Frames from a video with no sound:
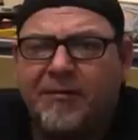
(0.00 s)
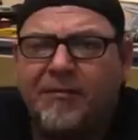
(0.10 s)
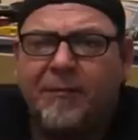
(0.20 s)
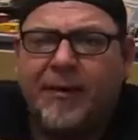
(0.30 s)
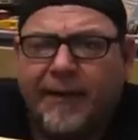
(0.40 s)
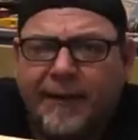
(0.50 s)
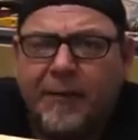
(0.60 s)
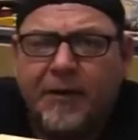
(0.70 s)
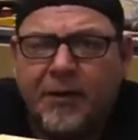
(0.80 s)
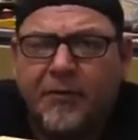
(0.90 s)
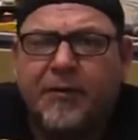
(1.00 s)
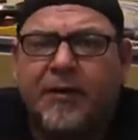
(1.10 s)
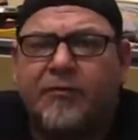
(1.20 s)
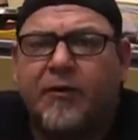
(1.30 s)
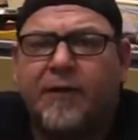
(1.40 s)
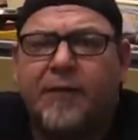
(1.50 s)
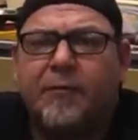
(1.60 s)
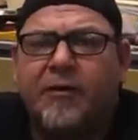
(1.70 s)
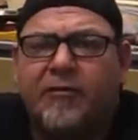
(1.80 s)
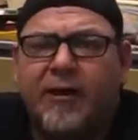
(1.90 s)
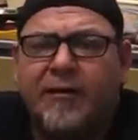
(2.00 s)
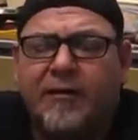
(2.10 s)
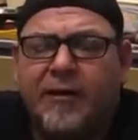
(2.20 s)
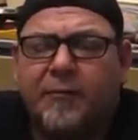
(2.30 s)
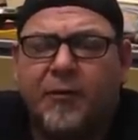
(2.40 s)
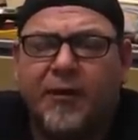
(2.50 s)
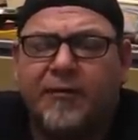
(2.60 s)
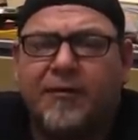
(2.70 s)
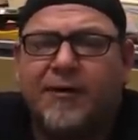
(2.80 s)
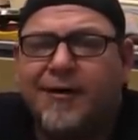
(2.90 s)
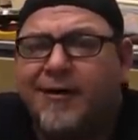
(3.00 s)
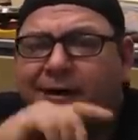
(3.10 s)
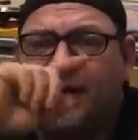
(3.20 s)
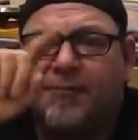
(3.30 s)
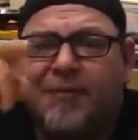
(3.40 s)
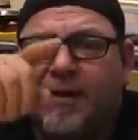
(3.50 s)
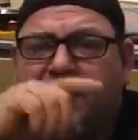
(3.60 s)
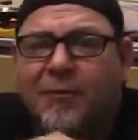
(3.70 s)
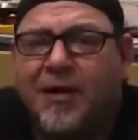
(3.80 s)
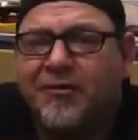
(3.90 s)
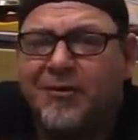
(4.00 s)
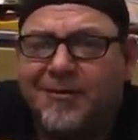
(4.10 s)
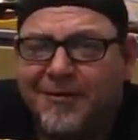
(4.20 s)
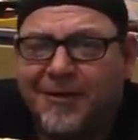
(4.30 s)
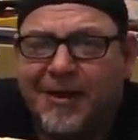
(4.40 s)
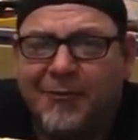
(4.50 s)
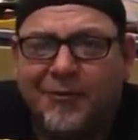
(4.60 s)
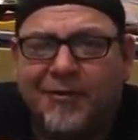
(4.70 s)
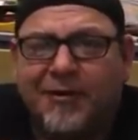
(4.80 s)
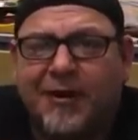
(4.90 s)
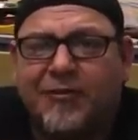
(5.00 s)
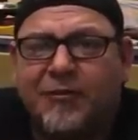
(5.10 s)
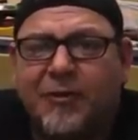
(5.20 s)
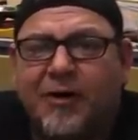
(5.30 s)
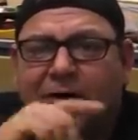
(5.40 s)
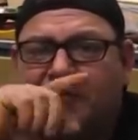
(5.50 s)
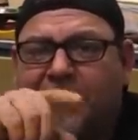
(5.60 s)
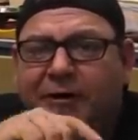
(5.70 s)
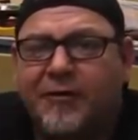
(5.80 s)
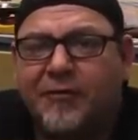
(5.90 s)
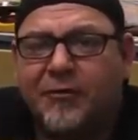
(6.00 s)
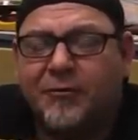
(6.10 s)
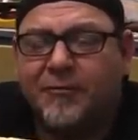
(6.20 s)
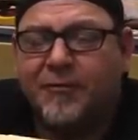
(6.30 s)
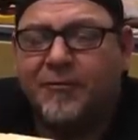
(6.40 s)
some feedback. Let me know. I certainly appreciate the input. Um, thanks for watching, and we'll talk to you all very soon.